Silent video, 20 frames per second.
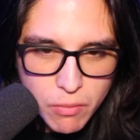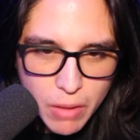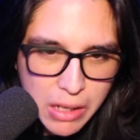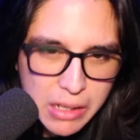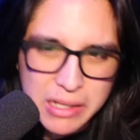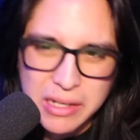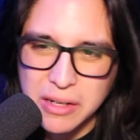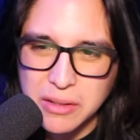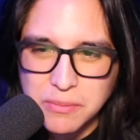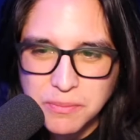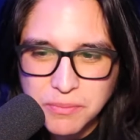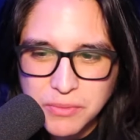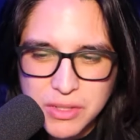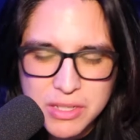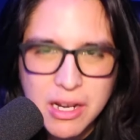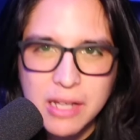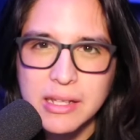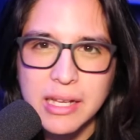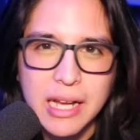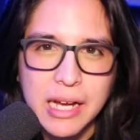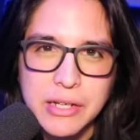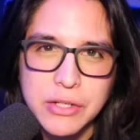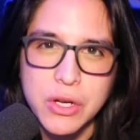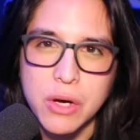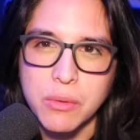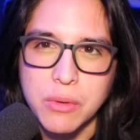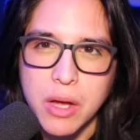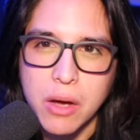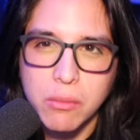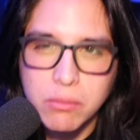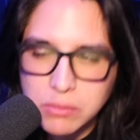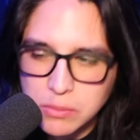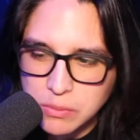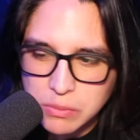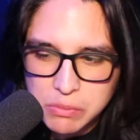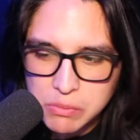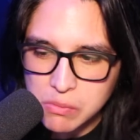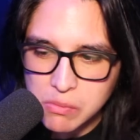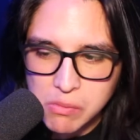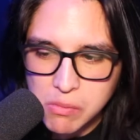You know, it's not like I don't know
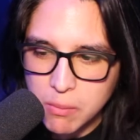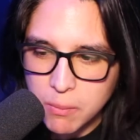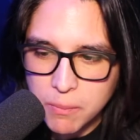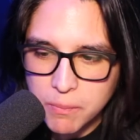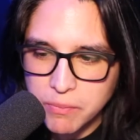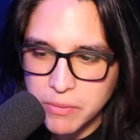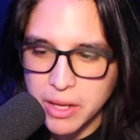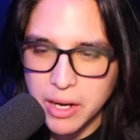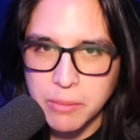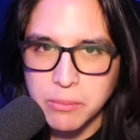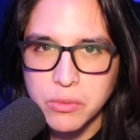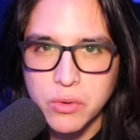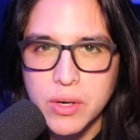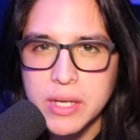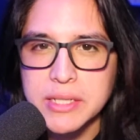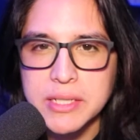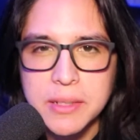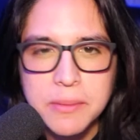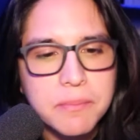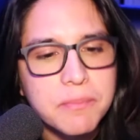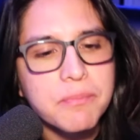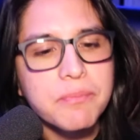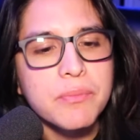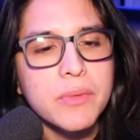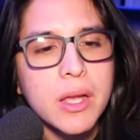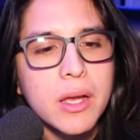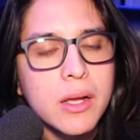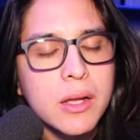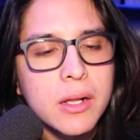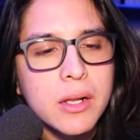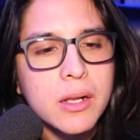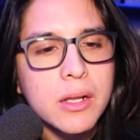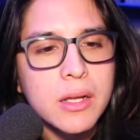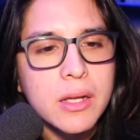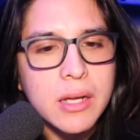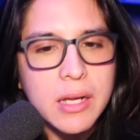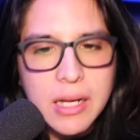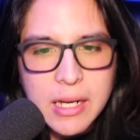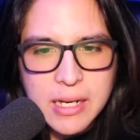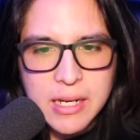that I'm crazy.
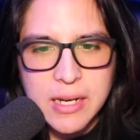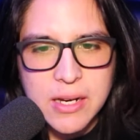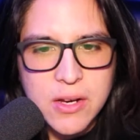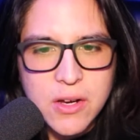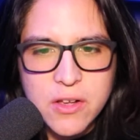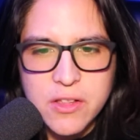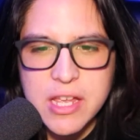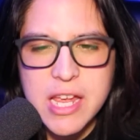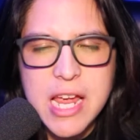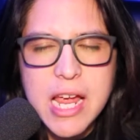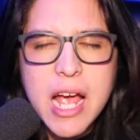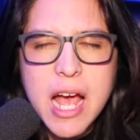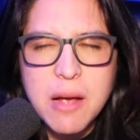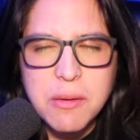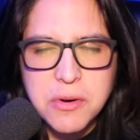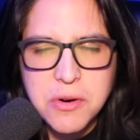Hey, you think I'm